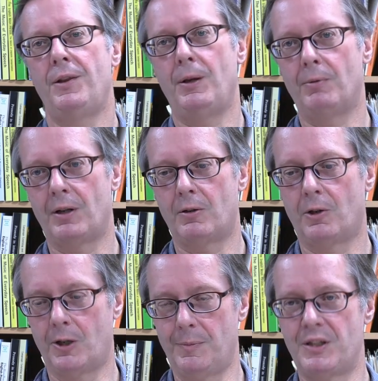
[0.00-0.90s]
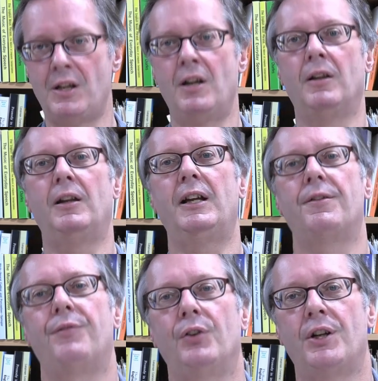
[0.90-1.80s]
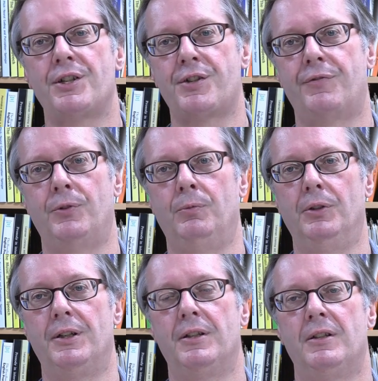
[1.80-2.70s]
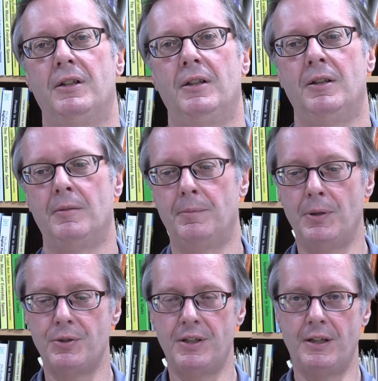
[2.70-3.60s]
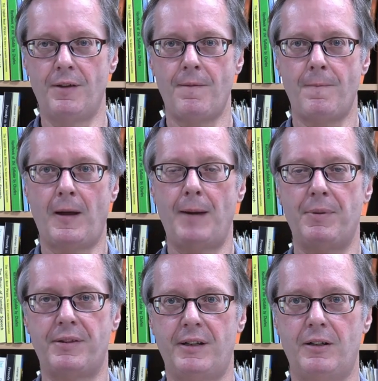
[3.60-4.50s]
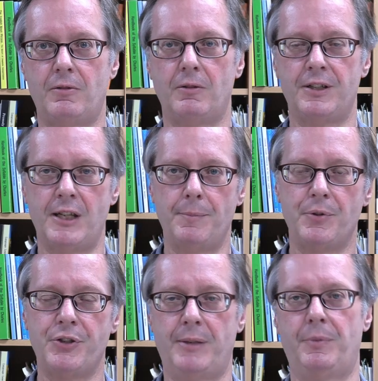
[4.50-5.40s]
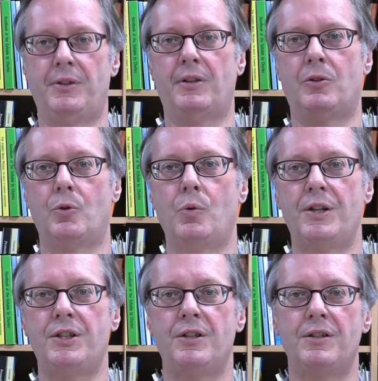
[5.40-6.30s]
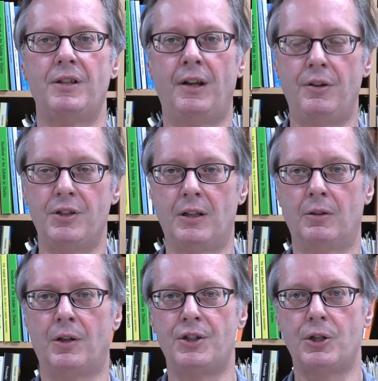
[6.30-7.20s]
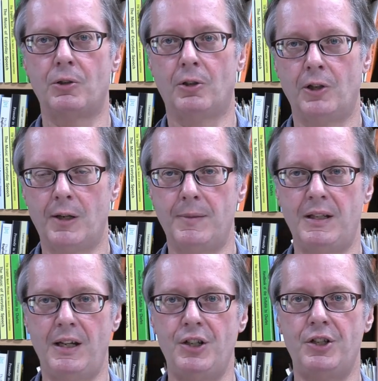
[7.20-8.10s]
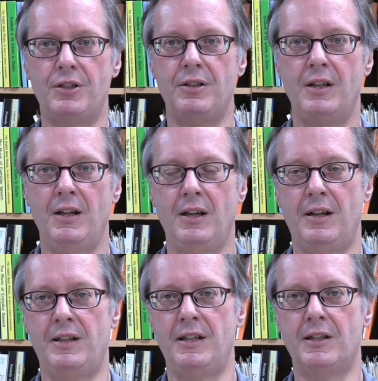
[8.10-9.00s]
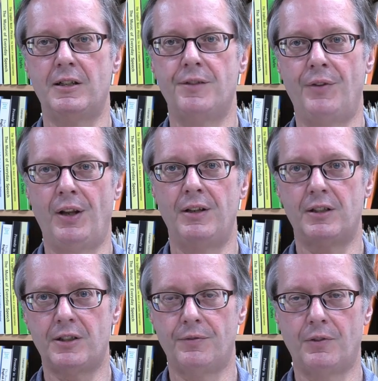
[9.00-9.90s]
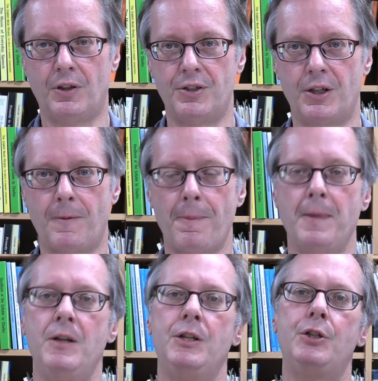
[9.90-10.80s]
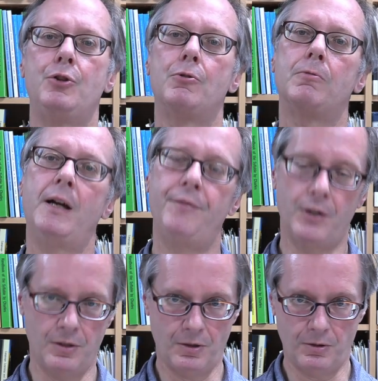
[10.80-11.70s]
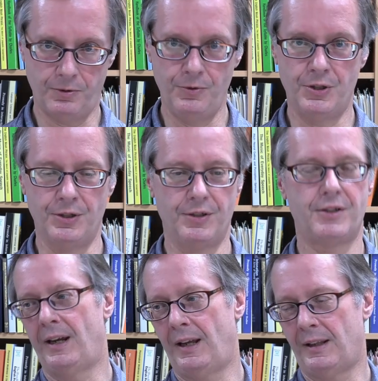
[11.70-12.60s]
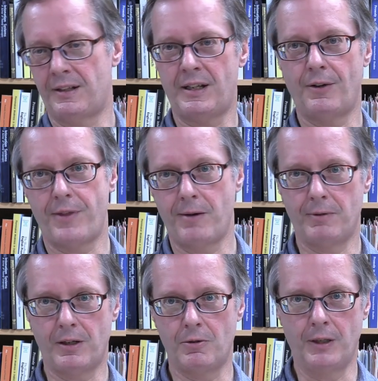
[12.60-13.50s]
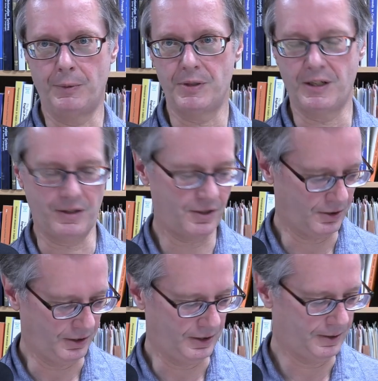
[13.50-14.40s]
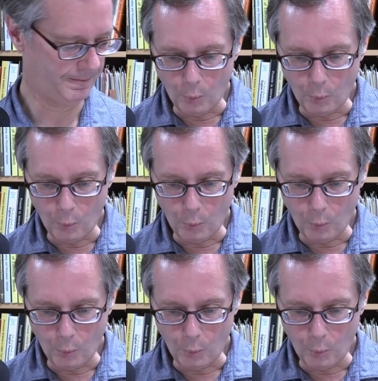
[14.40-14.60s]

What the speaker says: Theoretical arguments, like a philosopher would, posing hypothetical examples, hypothetical questions, and using logical argumentation, deductive and inductive logic to arrive at conclusions. And that's how theoretical linguistics started.